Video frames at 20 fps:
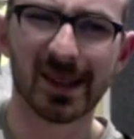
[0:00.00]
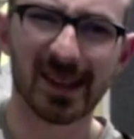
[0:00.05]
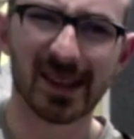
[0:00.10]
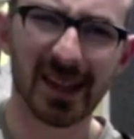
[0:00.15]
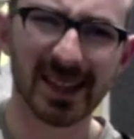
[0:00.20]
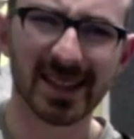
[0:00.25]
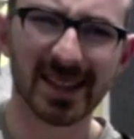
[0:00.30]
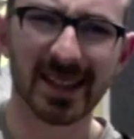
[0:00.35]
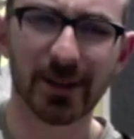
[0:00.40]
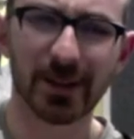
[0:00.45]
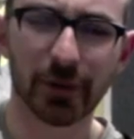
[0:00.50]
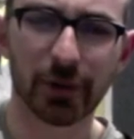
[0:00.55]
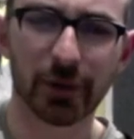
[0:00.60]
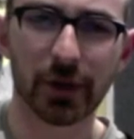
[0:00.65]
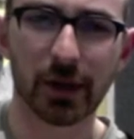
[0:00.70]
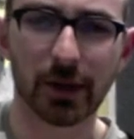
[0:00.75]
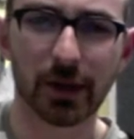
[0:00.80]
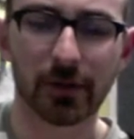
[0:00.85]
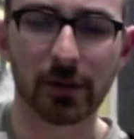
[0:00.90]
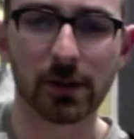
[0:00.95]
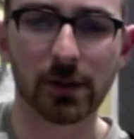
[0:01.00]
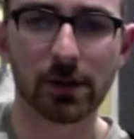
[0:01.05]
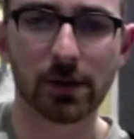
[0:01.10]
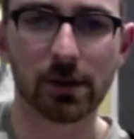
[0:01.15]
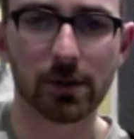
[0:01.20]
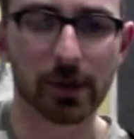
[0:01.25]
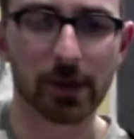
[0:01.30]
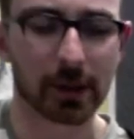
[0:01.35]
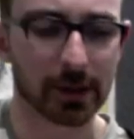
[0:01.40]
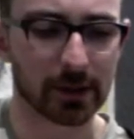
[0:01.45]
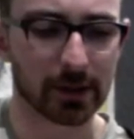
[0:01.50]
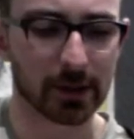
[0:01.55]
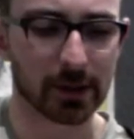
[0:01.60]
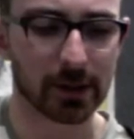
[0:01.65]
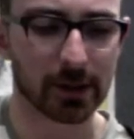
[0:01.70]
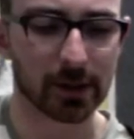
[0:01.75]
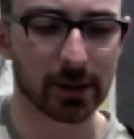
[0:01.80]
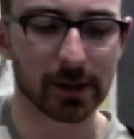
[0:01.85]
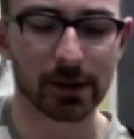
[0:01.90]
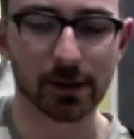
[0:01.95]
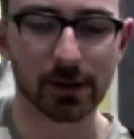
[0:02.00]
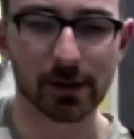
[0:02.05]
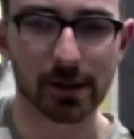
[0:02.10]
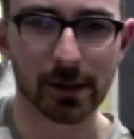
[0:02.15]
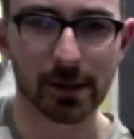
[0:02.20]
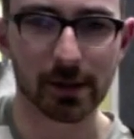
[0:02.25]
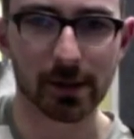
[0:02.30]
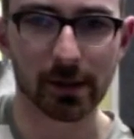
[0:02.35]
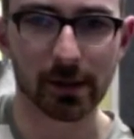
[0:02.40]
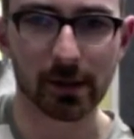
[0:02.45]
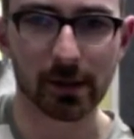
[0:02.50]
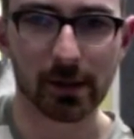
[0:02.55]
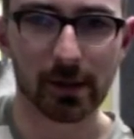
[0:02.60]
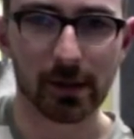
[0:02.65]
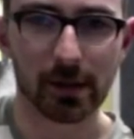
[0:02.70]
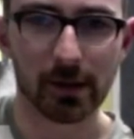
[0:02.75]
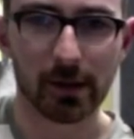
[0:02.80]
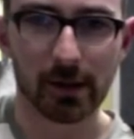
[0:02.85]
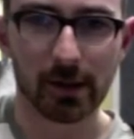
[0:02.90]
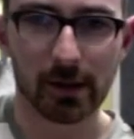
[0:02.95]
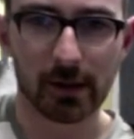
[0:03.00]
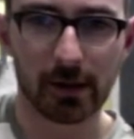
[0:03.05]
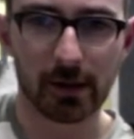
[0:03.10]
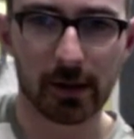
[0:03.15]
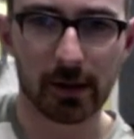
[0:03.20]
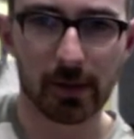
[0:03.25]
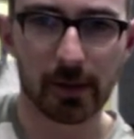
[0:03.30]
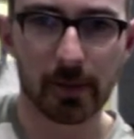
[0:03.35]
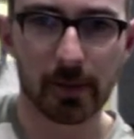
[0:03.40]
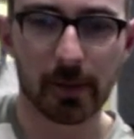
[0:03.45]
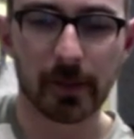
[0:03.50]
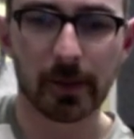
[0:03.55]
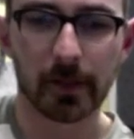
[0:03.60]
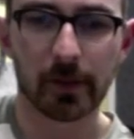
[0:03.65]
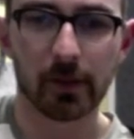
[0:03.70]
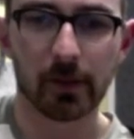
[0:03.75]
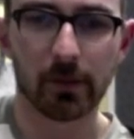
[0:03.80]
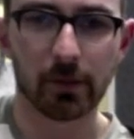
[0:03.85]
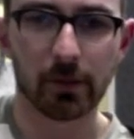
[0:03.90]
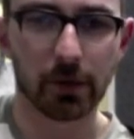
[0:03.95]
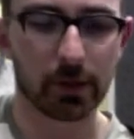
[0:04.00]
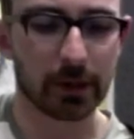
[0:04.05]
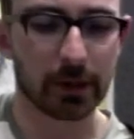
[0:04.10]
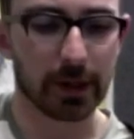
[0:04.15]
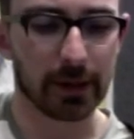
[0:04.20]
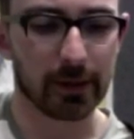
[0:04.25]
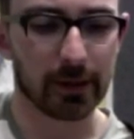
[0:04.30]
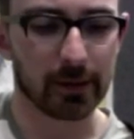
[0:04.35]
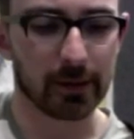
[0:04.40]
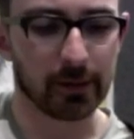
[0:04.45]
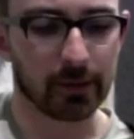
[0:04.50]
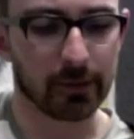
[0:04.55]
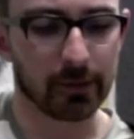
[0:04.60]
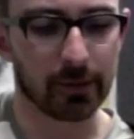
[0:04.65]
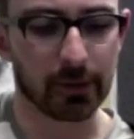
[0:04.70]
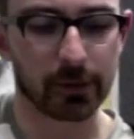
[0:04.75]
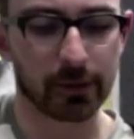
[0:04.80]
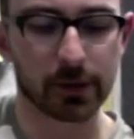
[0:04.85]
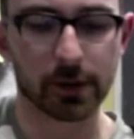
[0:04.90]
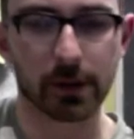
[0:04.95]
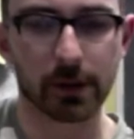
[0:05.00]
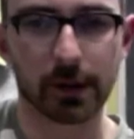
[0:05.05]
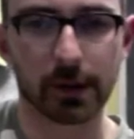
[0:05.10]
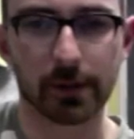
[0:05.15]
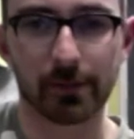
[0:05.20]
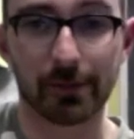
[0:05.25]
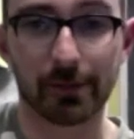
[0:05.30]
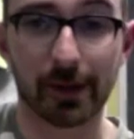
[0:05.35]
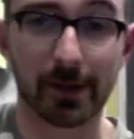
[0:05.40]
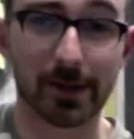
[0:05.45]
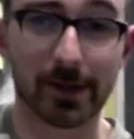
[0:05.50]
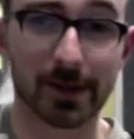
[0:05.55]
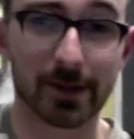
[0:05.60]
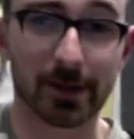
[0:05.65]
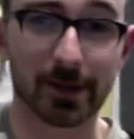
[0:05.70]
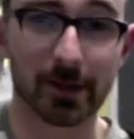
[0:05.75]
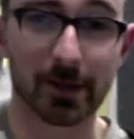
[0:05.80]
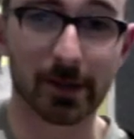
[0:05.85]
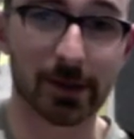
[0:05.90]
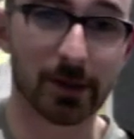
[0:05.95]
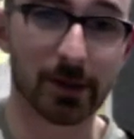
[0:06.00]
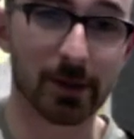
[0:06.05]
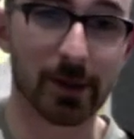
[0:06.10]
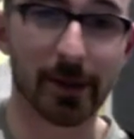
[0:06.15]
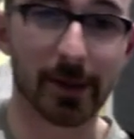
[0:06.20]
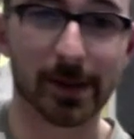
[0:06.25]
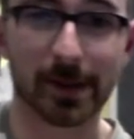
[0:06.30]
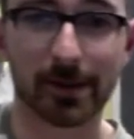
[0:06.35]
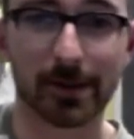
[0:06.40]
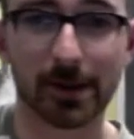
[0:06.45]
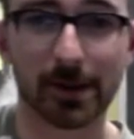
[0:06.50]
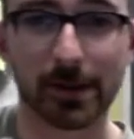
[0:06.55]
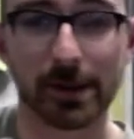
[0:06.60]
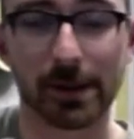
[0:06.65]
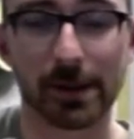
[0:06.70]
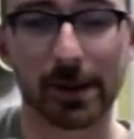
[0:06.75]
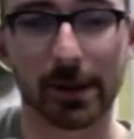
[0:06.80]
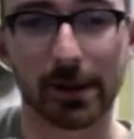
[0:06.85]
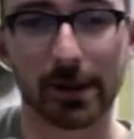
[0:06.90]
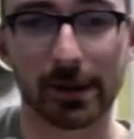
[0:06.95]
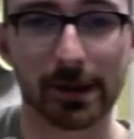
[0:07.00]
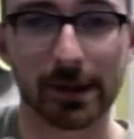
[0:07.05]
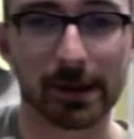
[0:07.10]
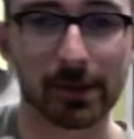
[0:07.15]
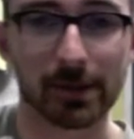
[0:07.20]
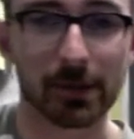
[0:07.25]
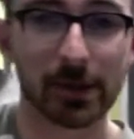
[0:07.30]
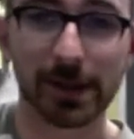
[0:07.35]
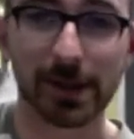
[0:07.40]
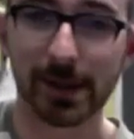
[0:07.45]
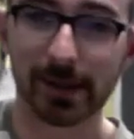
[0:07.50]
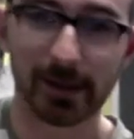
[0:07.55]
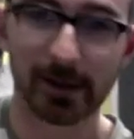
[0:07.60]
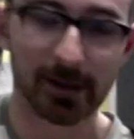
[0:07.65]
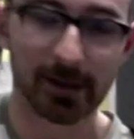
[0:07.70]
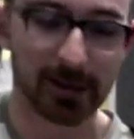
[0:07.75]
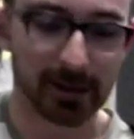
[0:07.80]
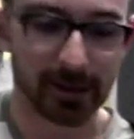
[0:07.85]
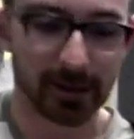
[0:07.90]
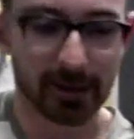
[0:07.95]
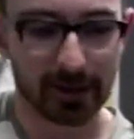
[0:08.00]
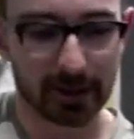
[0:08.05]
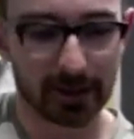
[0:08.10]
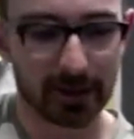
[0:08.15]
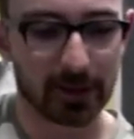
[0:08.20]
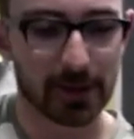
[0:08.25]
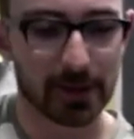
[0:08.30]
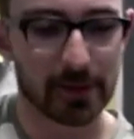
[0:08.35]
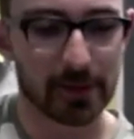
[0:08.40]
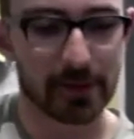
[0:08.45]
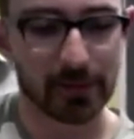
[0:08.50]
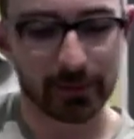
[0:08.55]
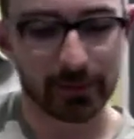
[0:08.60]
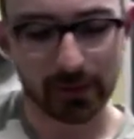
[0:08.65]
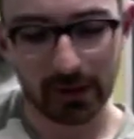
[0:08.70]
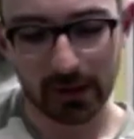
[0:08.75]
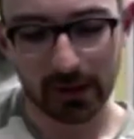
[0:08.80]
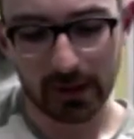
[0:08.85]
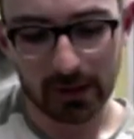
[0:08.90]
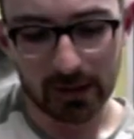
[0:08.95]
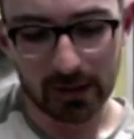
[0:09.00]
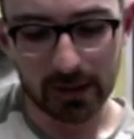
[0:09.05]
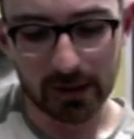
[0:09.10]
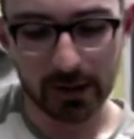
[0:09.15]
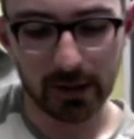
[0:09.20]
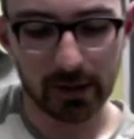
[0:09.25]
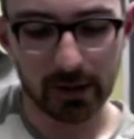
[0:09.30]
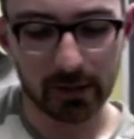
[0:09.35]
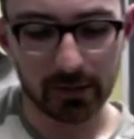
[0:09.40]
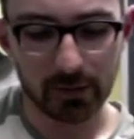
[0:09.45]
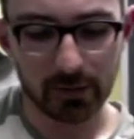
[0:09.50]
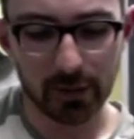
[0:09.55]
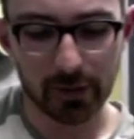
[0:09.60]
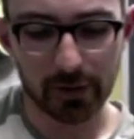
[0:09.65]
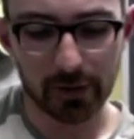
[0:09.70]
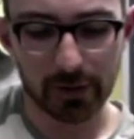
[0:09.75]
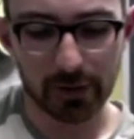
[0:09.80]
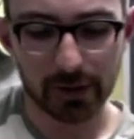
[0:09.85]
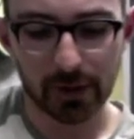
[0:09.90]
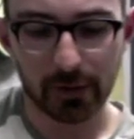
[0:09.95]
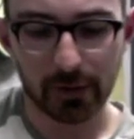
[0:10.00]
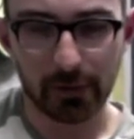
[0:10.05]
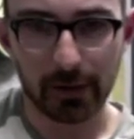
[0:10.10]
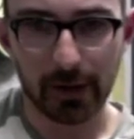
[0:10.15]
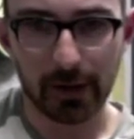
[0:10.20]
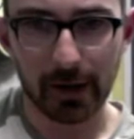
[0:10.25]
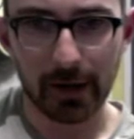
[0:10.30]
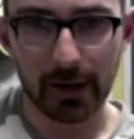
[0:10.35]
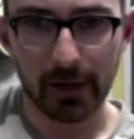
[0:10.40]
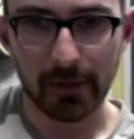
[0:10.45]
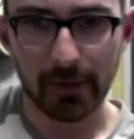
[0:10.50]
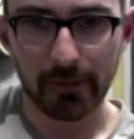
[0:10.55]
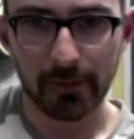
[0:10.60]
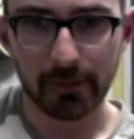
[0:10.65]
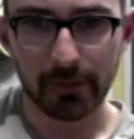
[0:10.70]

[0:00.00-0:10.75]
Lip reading: Gets a little thick if you do, but I think I do tend to mute that 5th string. Maybe sometimes I do, maybe sometimes I don't. It's music. So what we've got so far.